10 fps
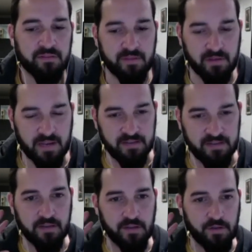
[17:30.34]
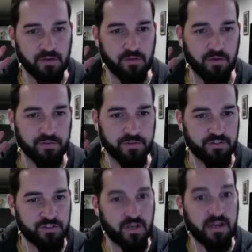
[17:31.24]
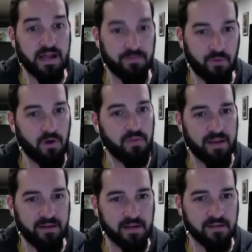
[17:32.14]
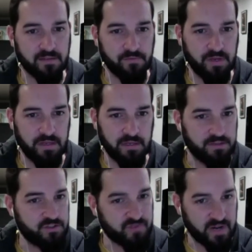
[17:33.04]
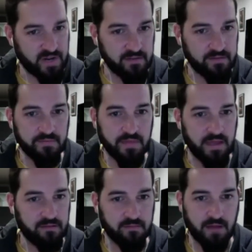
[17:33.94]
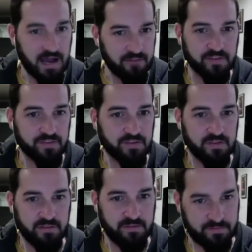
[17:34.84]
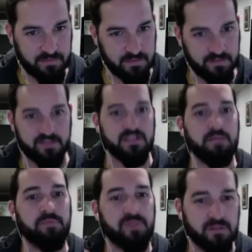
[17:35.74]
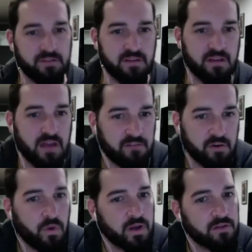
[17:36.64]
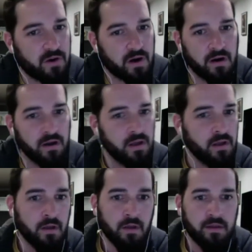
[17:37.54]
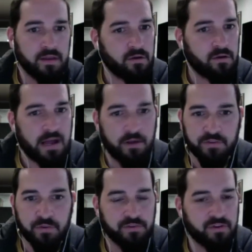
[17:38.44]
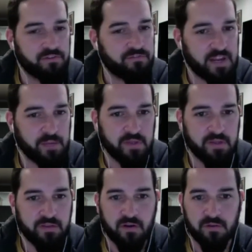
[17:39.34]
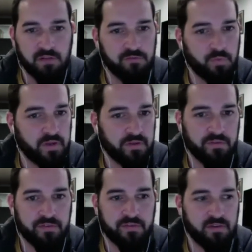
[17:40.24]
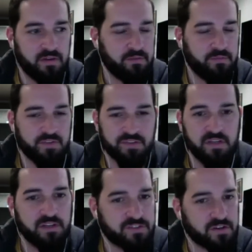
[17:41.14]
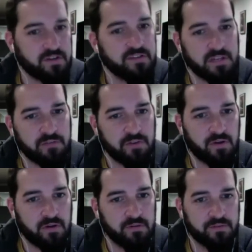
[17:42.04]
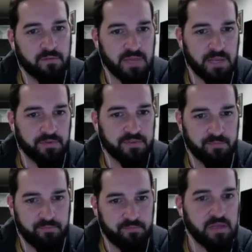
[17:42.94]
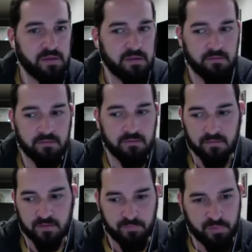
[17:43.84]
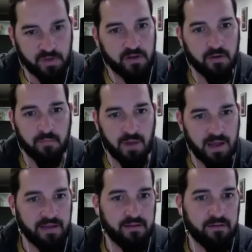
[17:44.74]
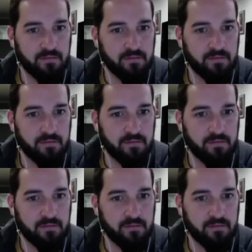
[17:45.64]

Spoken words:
the idea that you can also shut out all that negativity and dread that obviously is seeped into every one of our, you know, households, our families, our loved ones, just the uncertainty of it all, to be able to put your mind